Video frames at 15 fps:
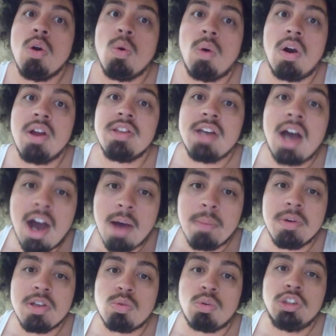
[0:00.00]
where it's
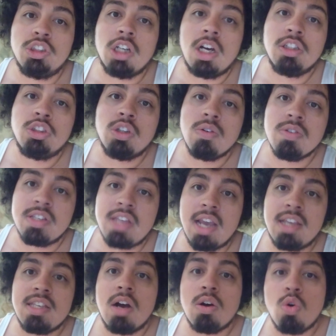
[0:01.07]
obvious where Jon Jones
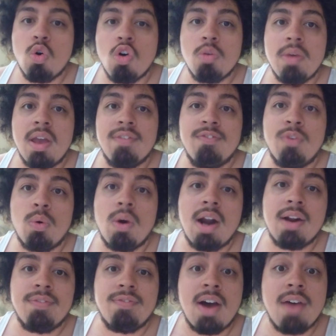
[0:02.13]
takes down Cormier four
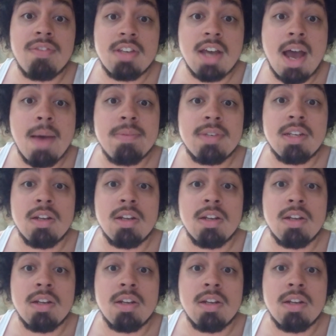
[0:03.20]
out of five times,